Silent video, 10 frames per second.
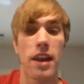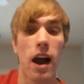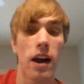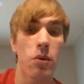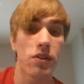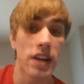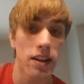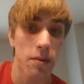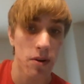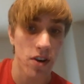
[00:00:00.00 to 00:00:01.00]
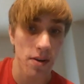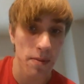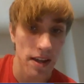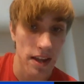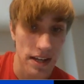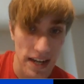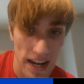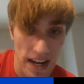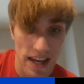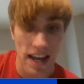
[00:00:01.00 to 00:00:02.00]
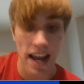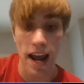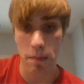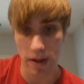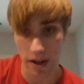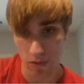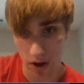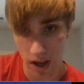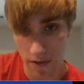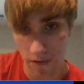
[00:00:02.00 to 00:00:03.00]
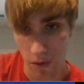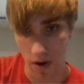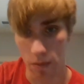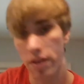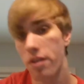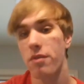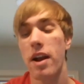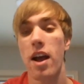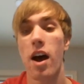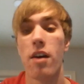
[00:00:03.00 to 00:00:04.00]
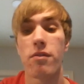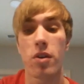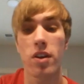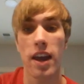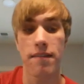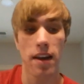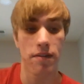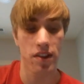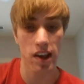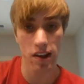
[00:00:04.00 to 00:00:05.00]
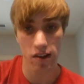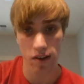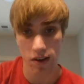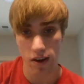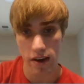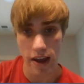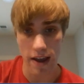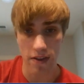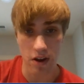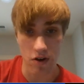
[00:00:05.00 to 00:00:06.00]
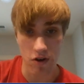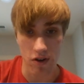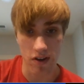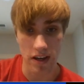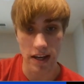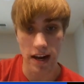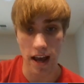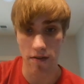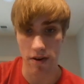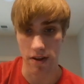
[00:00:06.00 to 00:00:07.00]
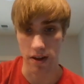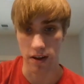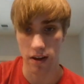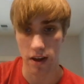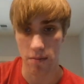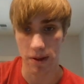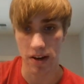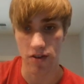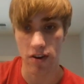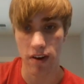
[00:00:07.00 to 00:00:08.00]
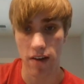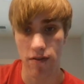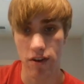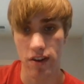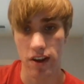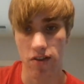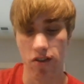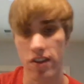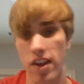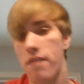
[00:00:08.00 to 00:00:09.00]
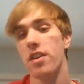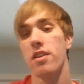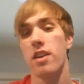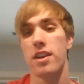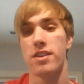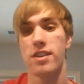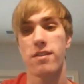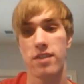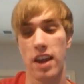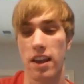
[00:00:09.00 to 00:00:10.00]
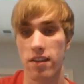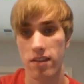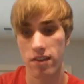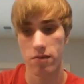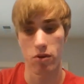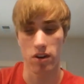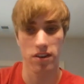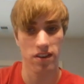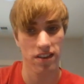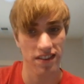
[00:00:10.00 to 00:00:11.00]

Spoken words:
now I will take the bishop and then take and play rook f4 with the threat of rook f6, and then just eat everything and play g5, g6, g7, and take the rook.